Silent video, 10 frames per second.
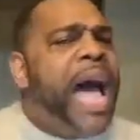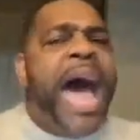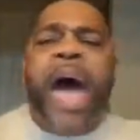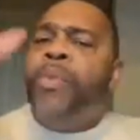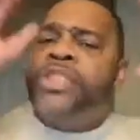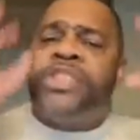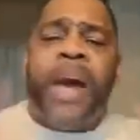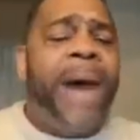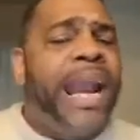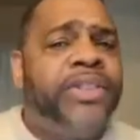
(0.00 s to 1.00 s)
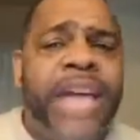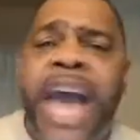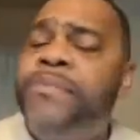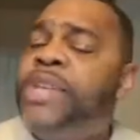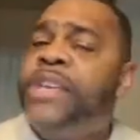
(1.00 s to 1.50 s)
I wish somebody
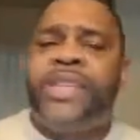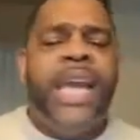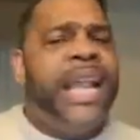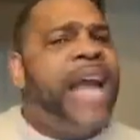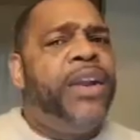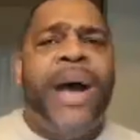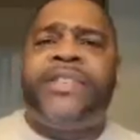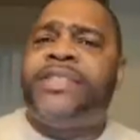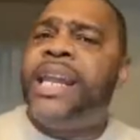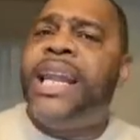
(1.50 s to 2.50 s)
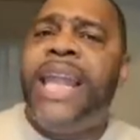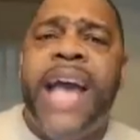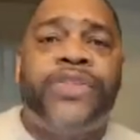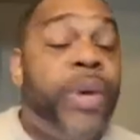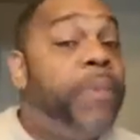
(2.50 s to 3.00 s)
typed this in. I know I said it
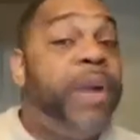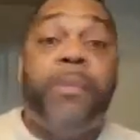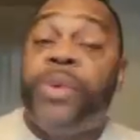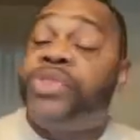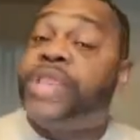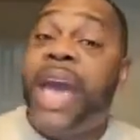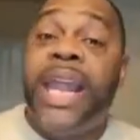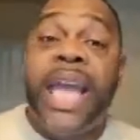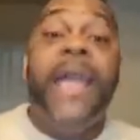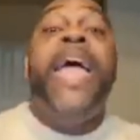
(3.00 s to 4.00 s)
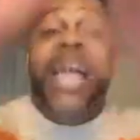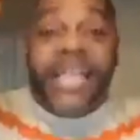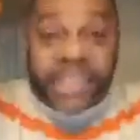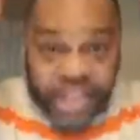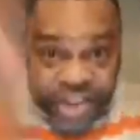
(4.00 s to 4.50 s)
last week, but I'm going to say it again.
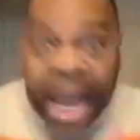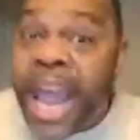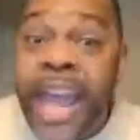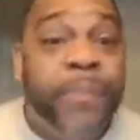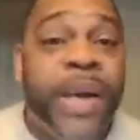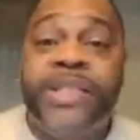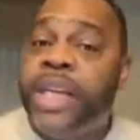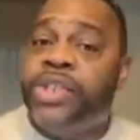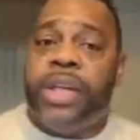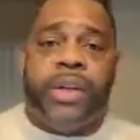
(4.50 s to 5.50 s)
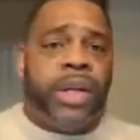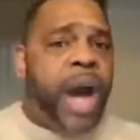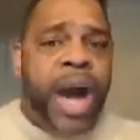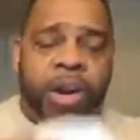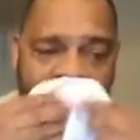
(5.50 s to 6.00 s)
Stay in position.
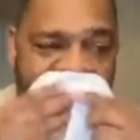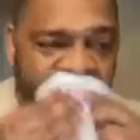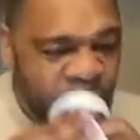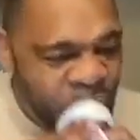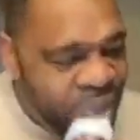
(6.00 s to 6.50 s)
God Almighty.